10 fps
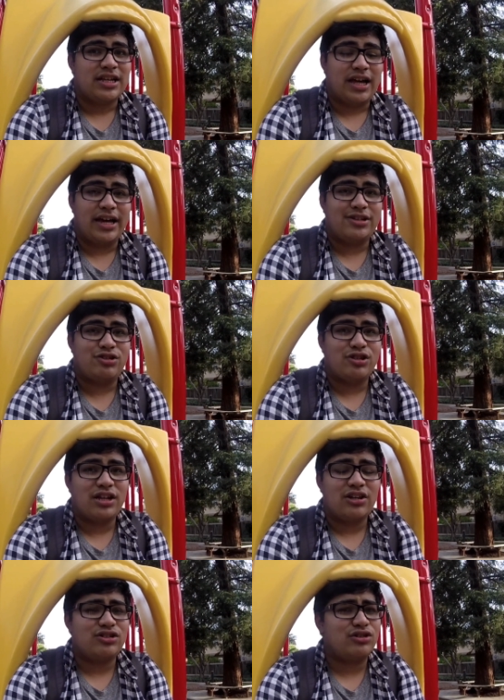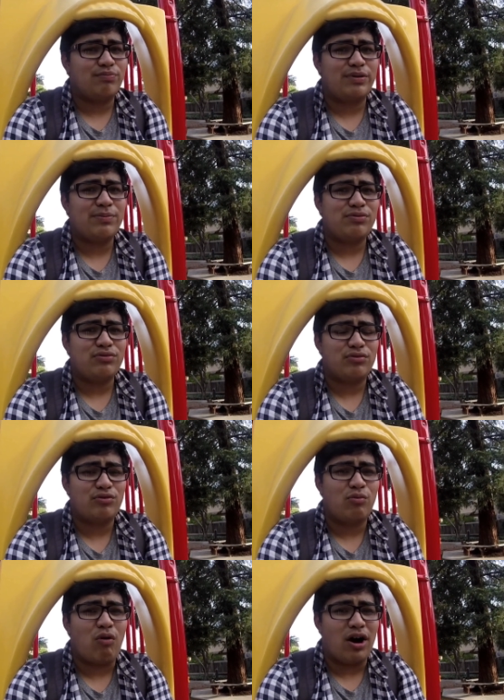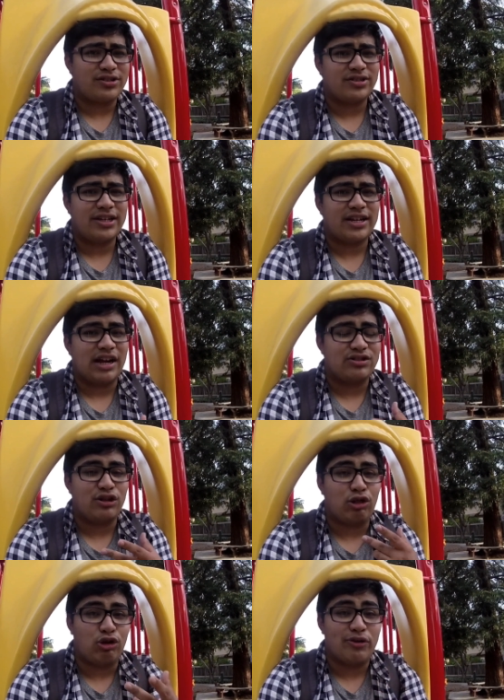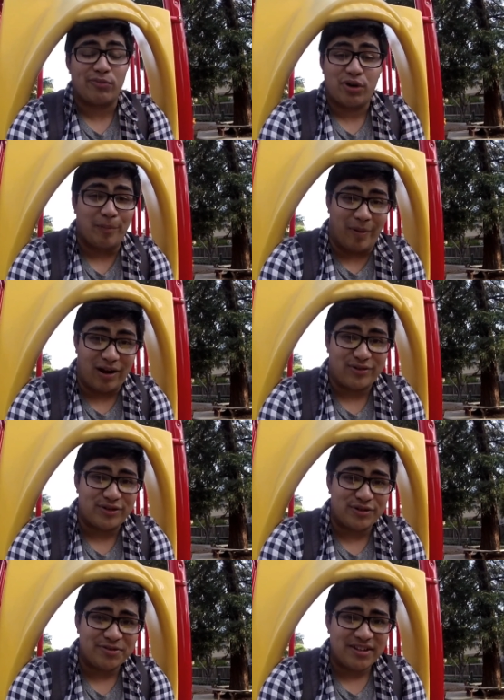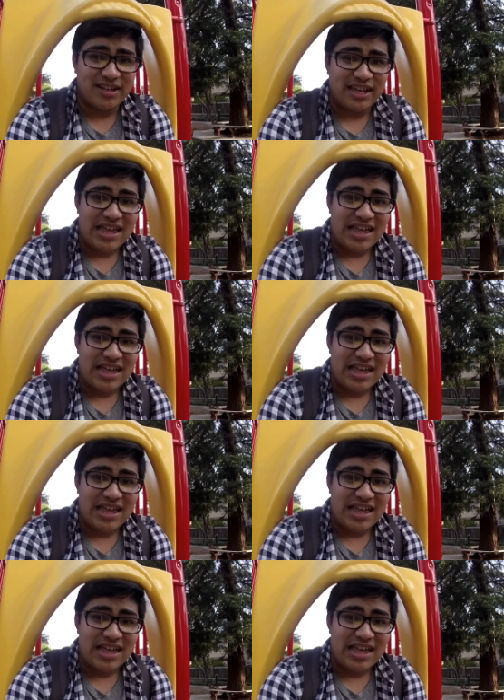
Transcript: like you can actually people who watch it can actually learn more about you